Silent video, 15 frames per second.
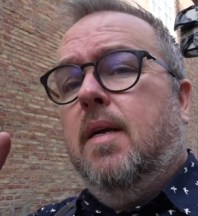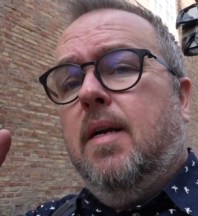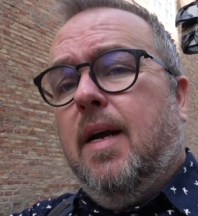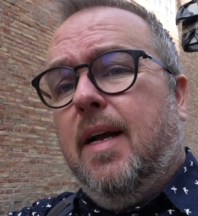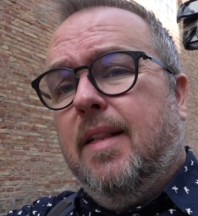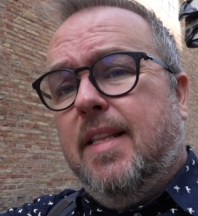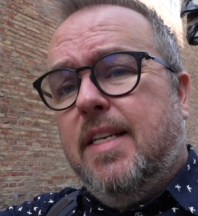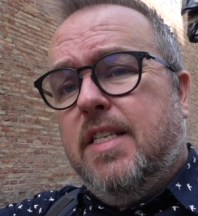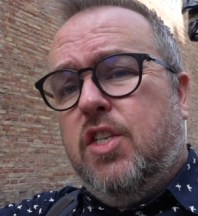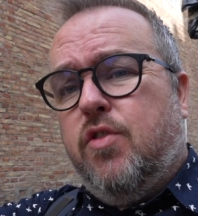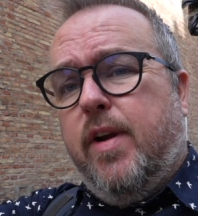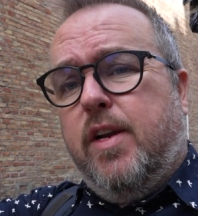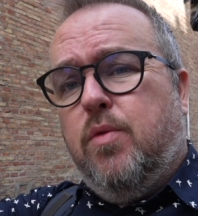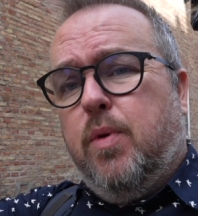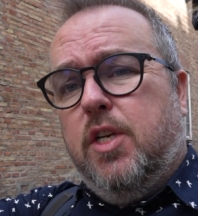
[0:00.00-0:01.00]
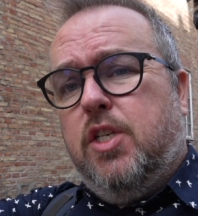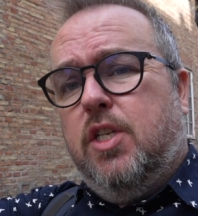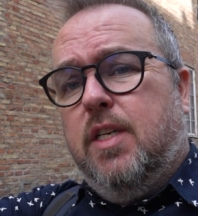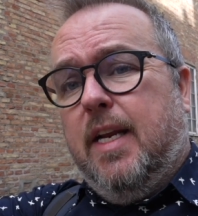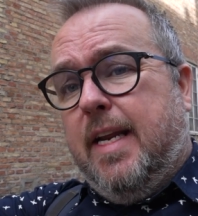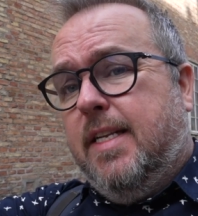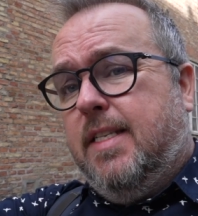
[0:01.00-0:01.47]
And this street, which
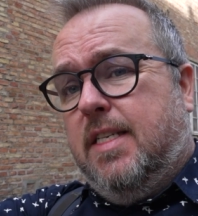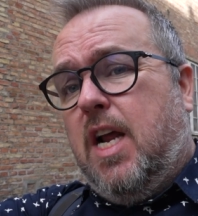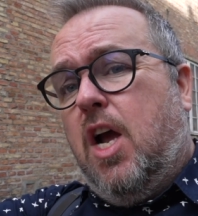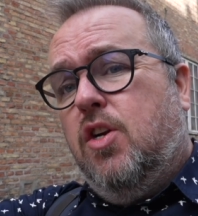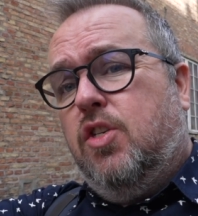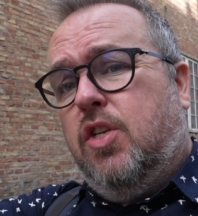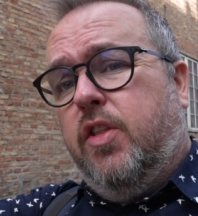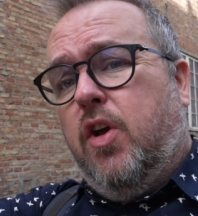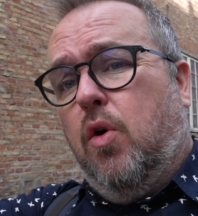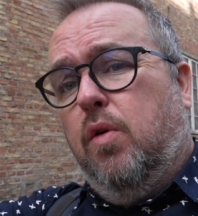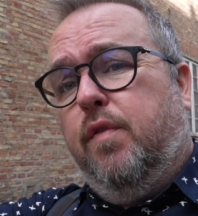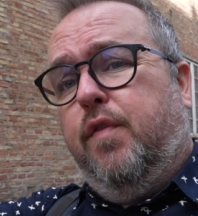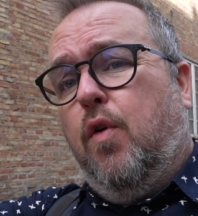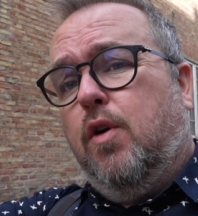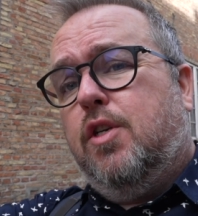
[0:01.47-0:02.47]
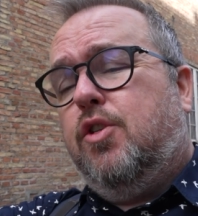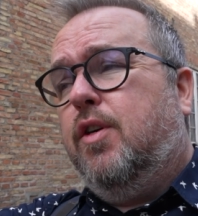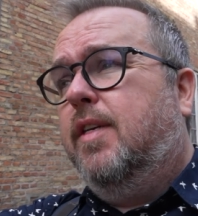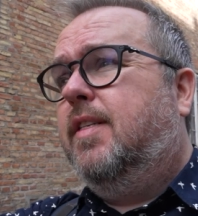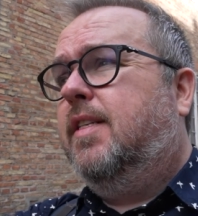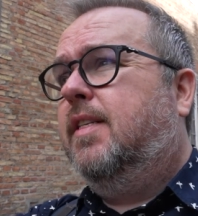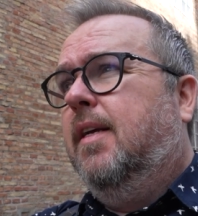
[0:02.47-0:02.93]
leads down to the old
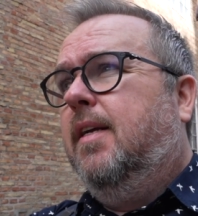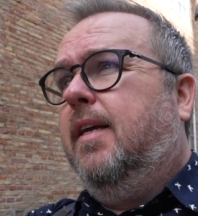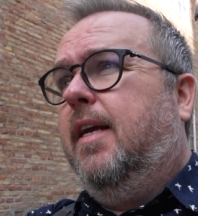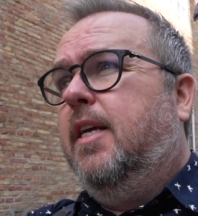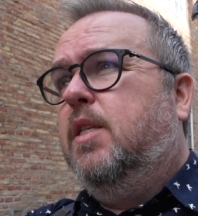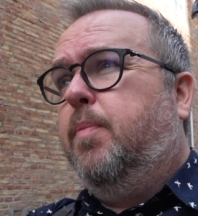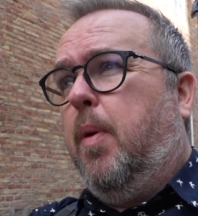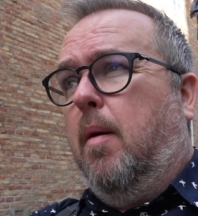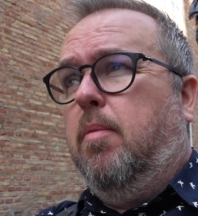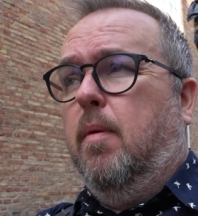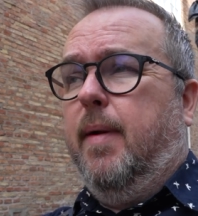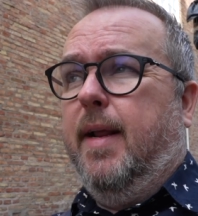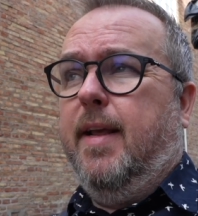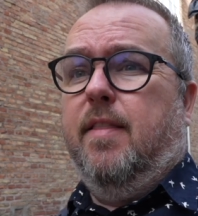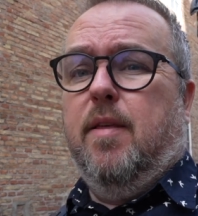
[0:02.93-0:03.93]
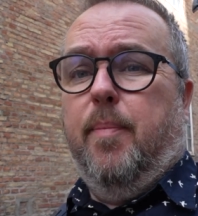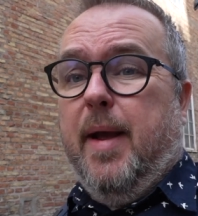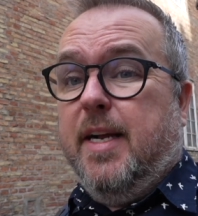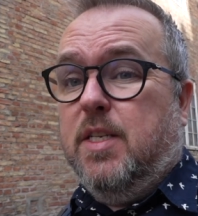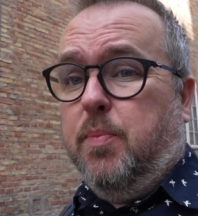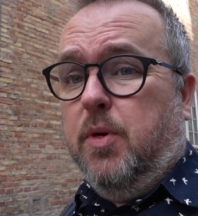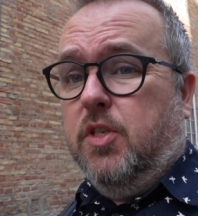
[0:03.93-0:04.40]
fortress, is probably the
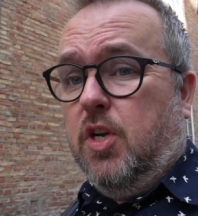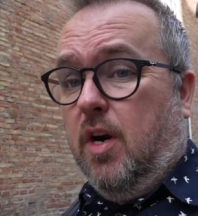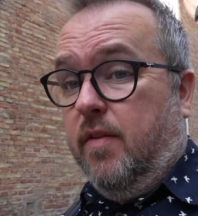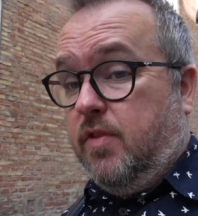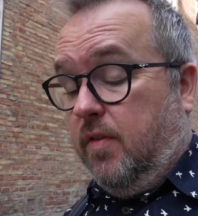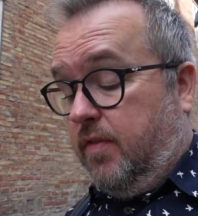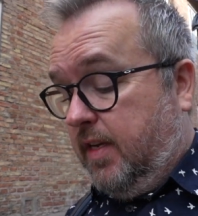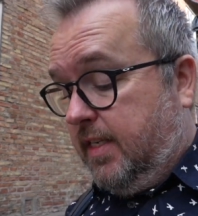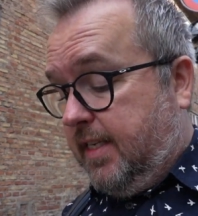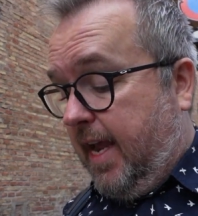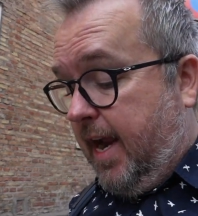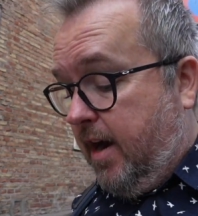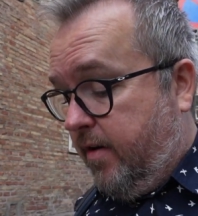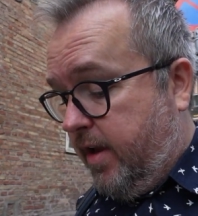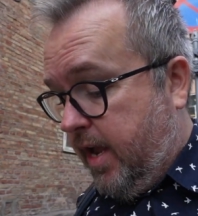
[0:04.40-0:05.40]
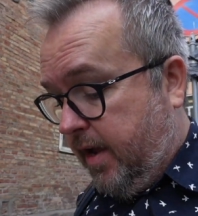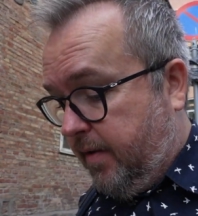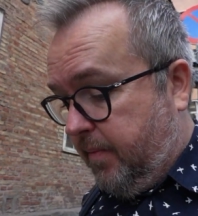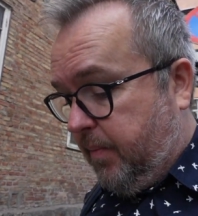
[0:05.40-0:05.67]
best preserved of this area.